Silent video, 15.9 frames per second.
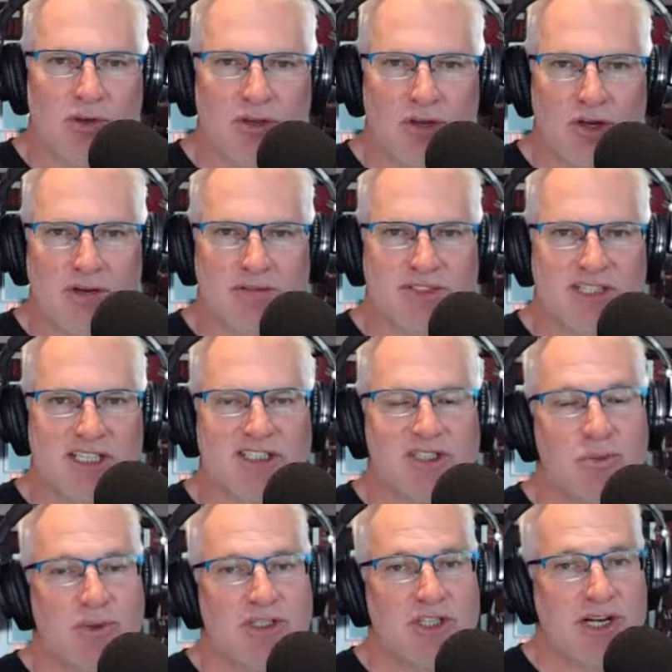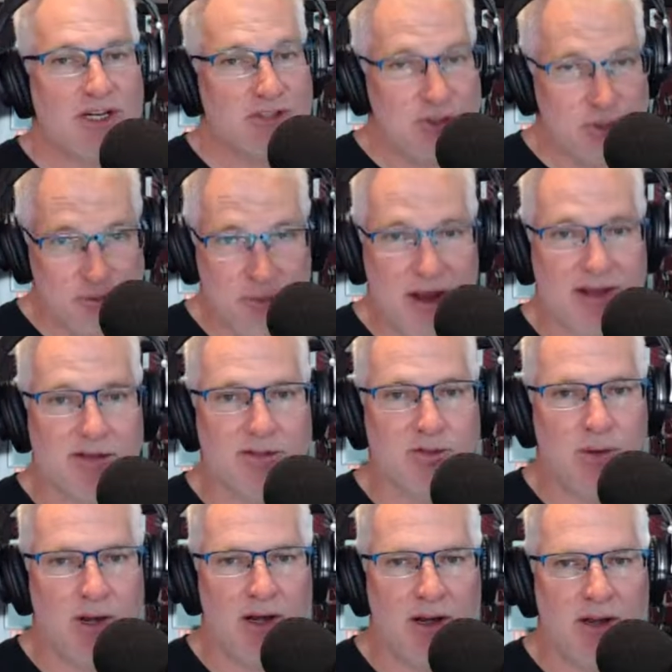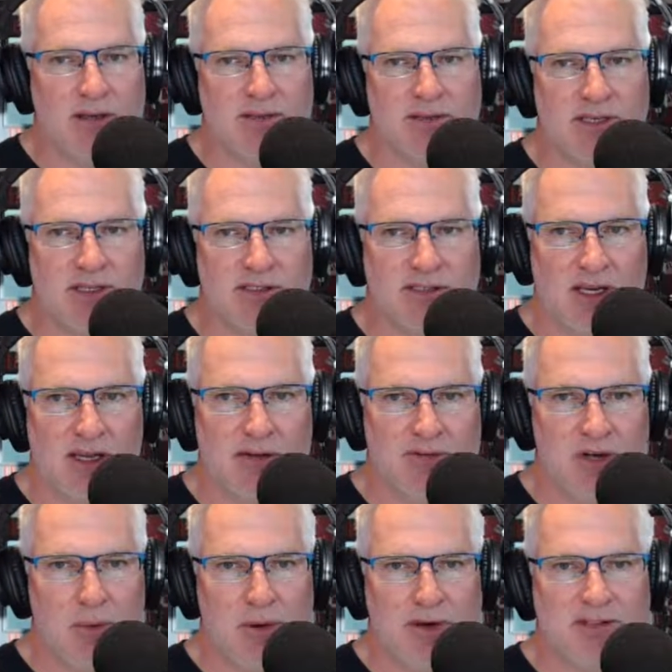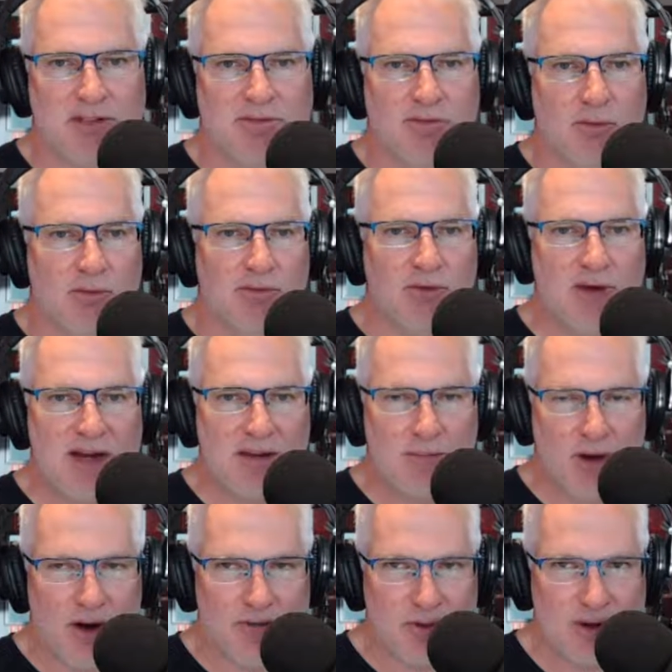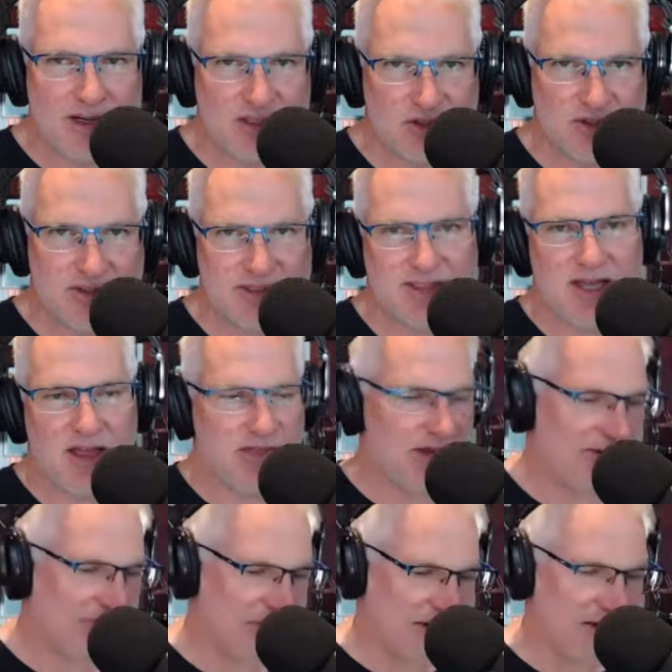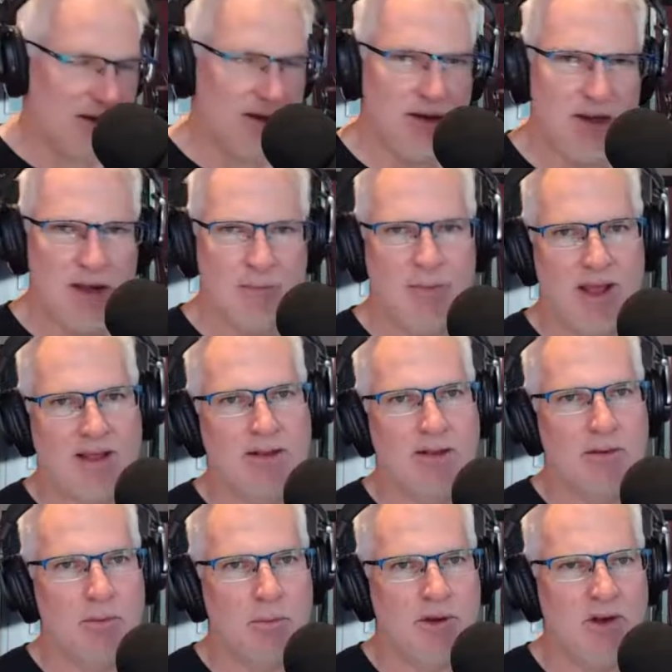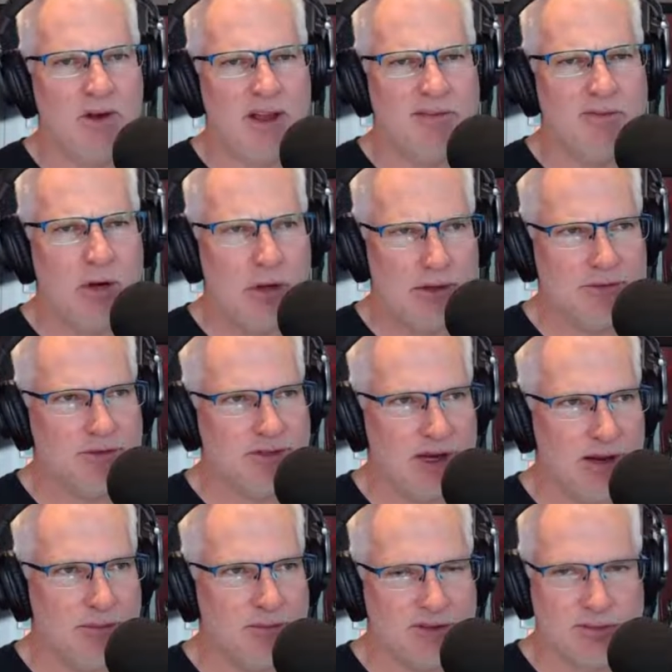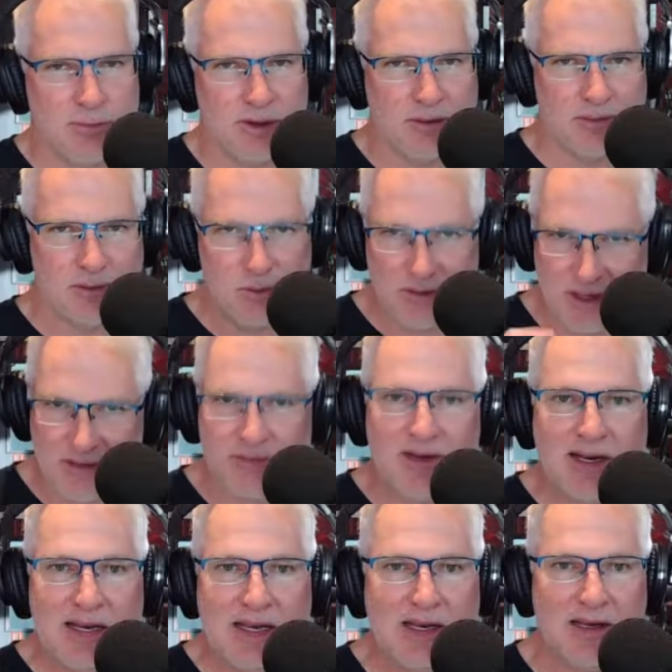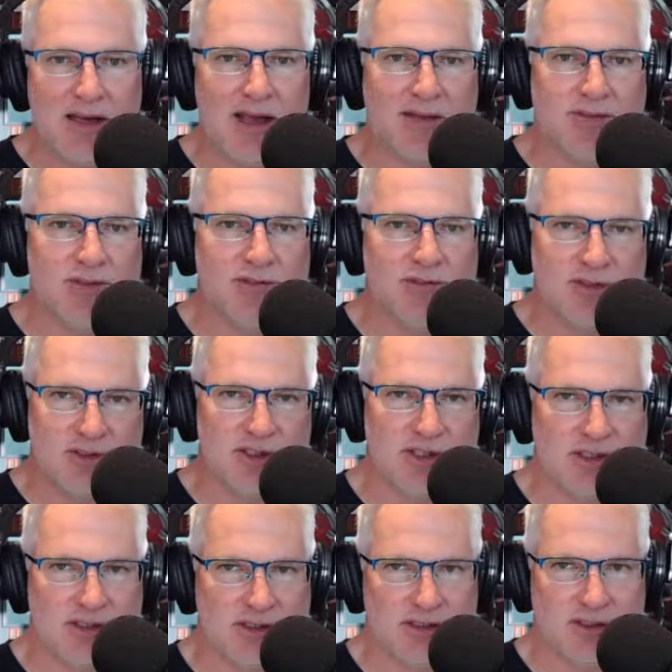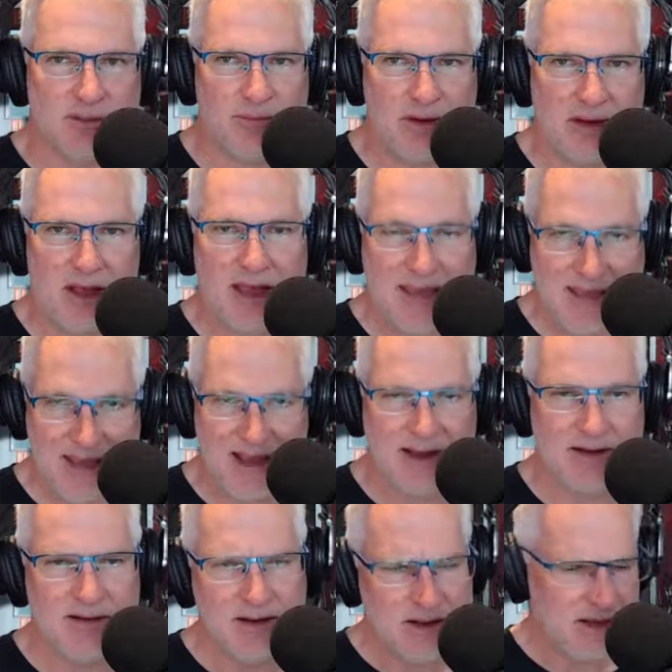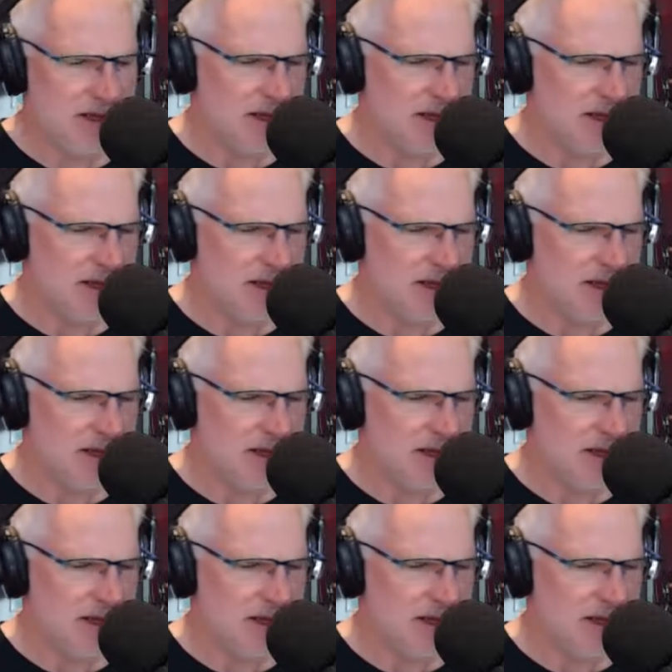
joined the conversation, we're chatting to Michael Swain. He's the Executive Director for Freedom of Religion South Africa. Michael, we don't have a lot of time this morning, but we're definitely going to have to visit this topic again.